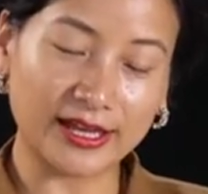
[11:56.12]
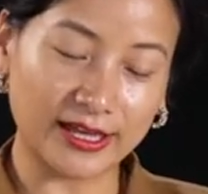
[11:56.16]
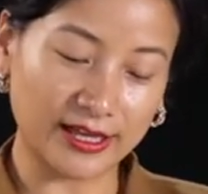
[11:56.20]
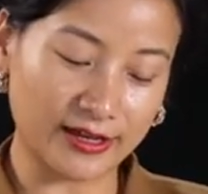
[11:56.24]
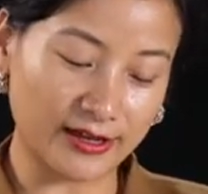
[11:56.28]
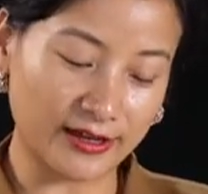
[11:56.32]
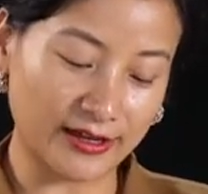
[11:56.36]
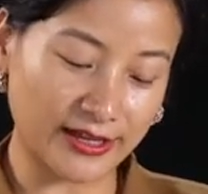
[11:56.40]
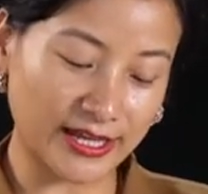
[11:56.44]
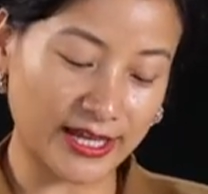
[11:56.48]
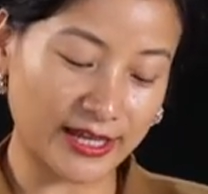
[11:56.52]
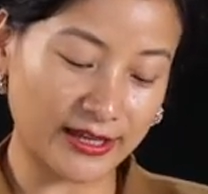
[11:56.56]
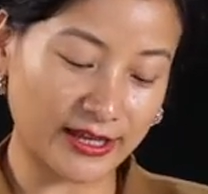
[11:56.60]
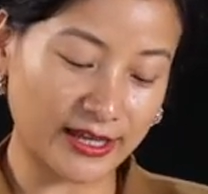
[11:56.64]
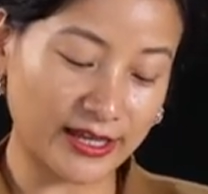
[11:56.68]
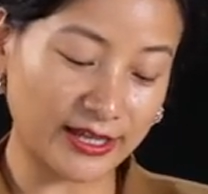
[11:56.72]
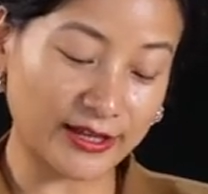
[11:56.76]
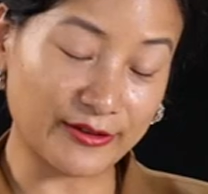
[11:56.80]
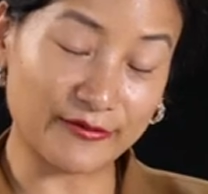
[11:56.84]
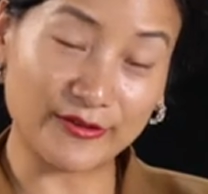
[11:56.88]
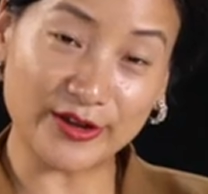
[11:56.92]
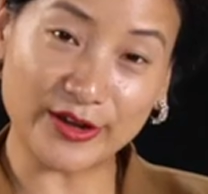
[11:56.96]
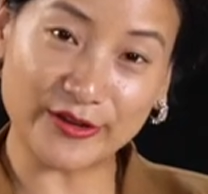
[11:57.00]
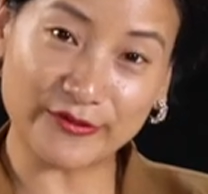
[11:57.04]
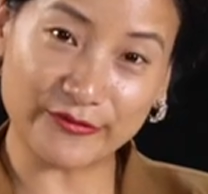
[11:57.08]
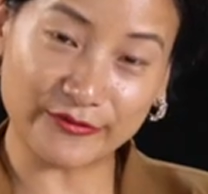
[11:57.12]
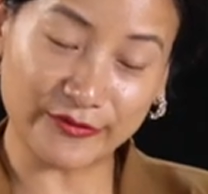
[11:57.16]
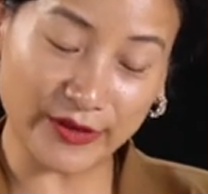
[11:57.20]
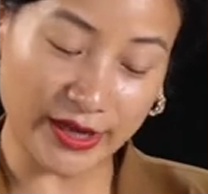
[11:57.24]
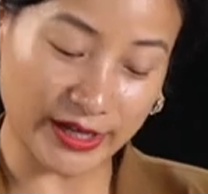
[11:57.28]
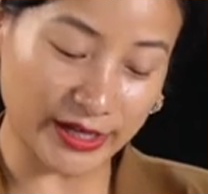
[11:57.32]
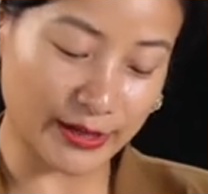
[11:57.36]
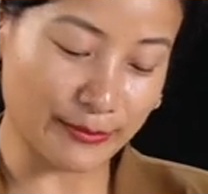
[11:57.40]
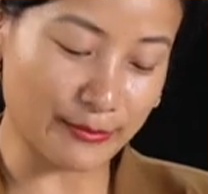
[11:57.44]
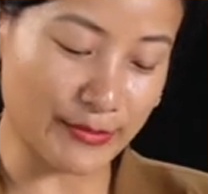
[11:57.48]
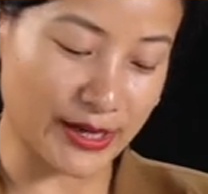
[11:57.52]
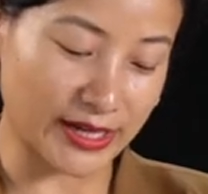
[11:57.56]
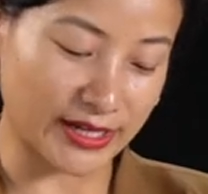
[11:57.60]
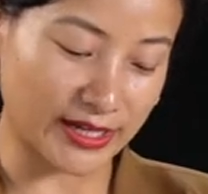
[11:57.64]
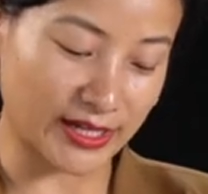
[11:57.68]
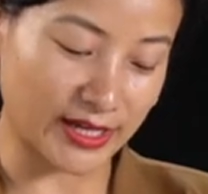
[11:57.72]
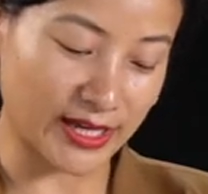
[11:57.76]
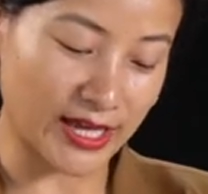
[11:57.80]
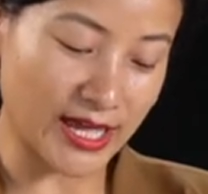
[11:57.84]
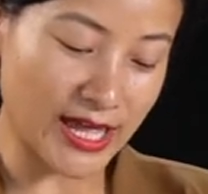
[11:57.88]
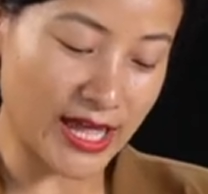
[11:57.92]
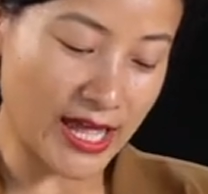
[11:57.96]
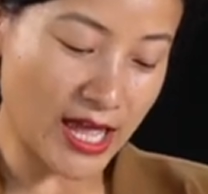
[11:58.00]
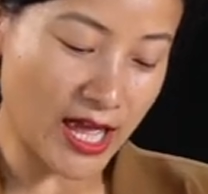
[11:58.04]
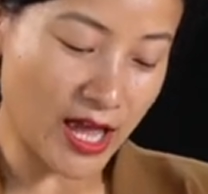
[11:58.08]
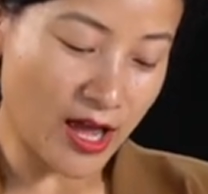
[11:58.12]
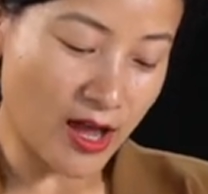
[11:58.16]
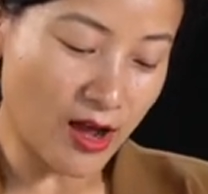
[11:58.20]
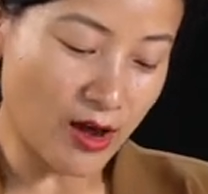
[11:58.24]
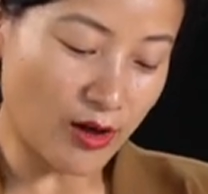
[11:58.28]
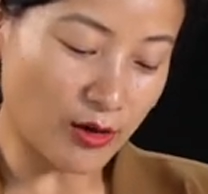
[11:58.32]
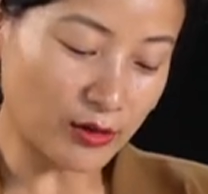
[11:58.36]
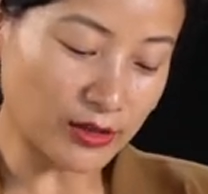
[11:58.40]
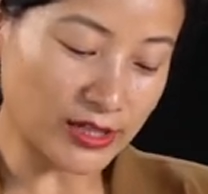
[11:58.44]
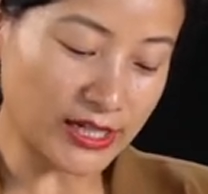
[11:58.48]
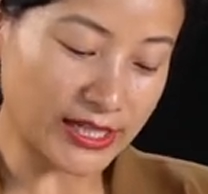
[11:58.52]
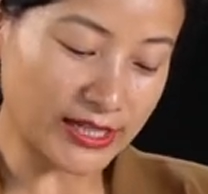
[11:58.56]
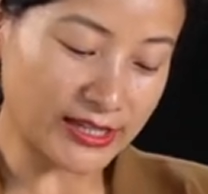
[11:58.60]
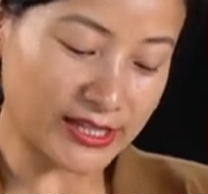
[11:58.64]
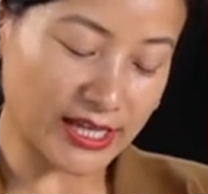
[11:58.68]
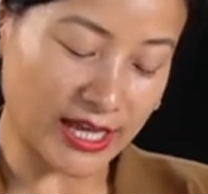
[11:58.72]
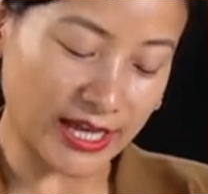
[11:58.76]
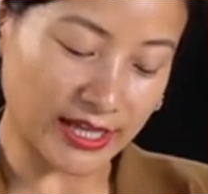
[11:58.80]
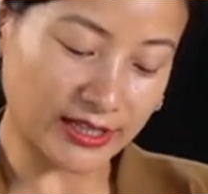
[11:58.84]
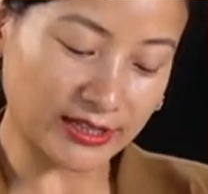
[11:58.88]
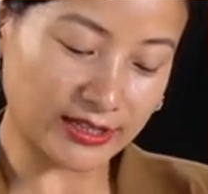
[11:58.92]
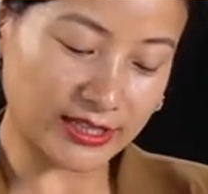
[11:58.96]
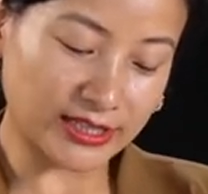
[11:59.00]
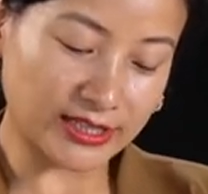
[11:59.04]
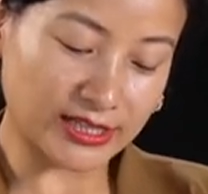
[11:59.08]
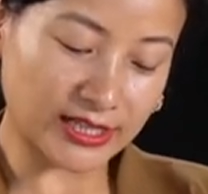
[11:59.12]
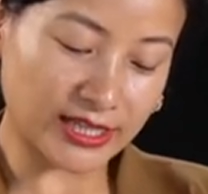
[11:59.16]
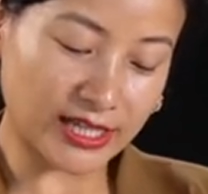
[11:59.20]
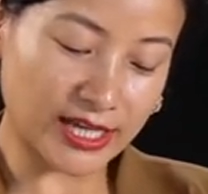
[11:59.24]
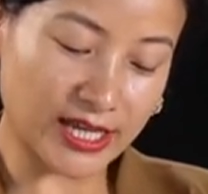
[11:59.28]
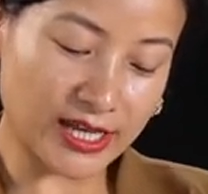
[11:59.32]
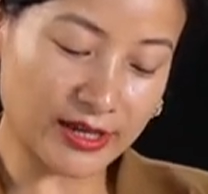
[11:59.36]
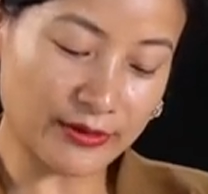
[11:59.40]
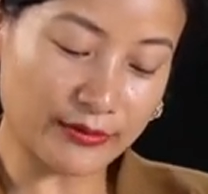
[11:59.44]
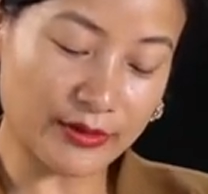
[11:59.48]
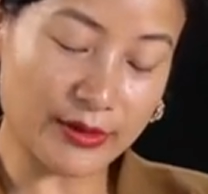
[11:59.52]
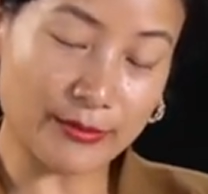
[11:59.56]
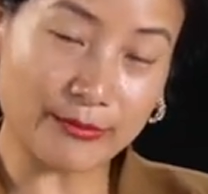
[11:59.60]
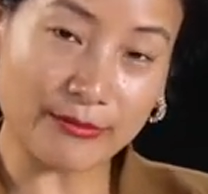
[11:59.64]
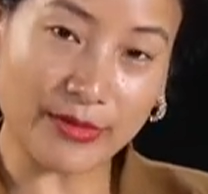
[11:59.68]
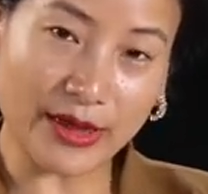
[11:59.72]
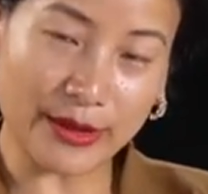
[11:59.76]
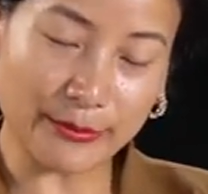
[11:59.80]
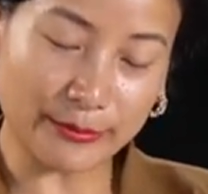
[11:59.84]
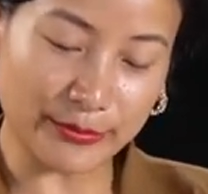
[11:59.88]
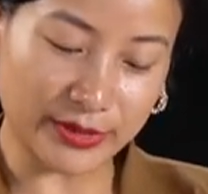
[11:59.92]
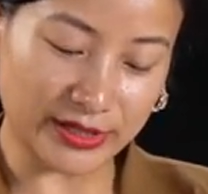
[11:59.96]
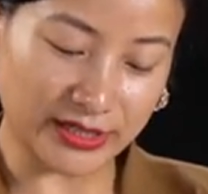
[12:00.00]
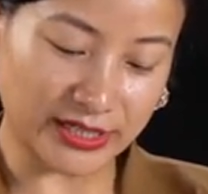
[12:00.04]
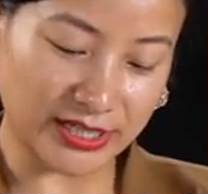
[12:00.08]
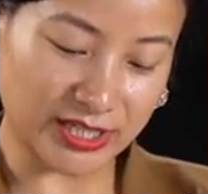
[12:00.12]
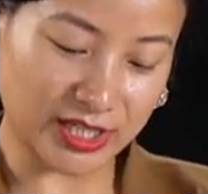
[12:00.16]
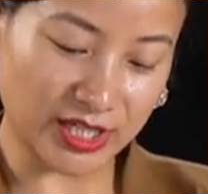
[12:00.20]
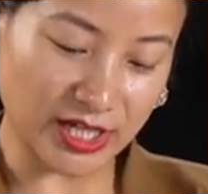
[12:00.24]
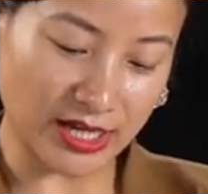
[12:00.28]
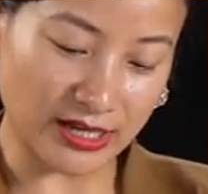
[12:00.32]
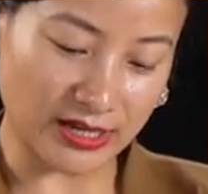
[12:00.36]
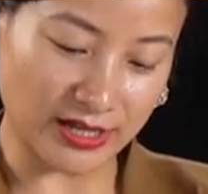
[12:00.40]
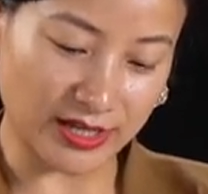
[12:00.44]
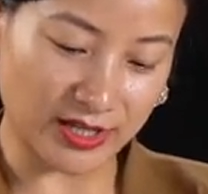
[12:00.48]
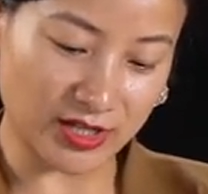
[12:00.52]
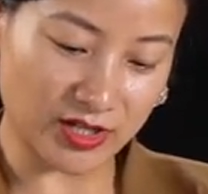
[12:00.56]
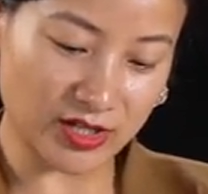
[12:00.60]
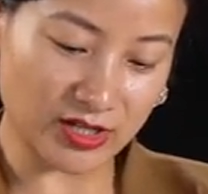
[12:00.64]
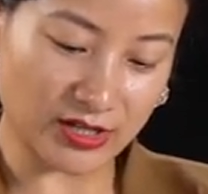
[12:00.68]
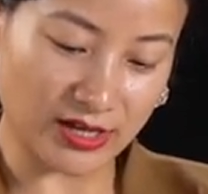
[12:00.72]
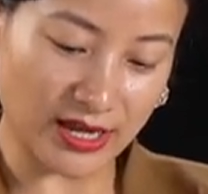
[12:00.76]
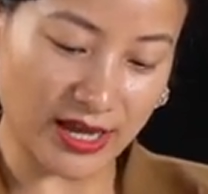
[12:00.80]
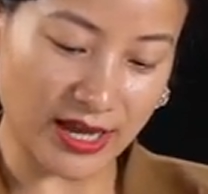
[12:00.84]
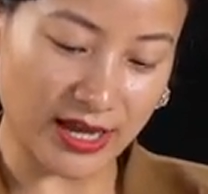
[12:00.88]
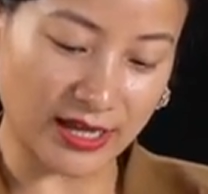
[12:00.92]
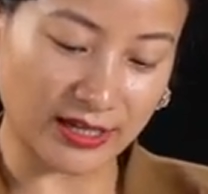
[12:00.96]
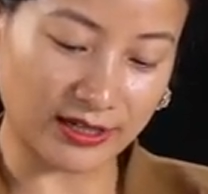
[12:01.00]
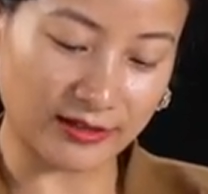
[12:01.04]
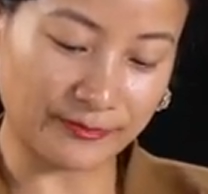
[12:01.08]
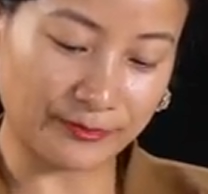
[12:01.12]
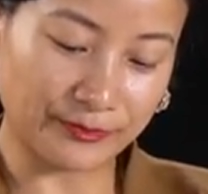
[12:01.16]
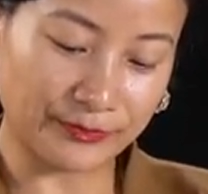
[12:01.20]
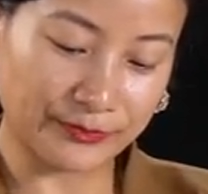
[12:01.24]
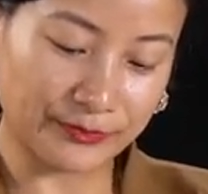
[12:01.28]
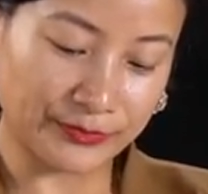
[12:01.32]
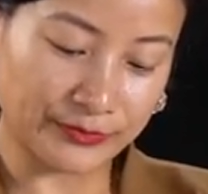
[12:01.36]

uh, in a very funny manner. Only then did the king remember the challenge and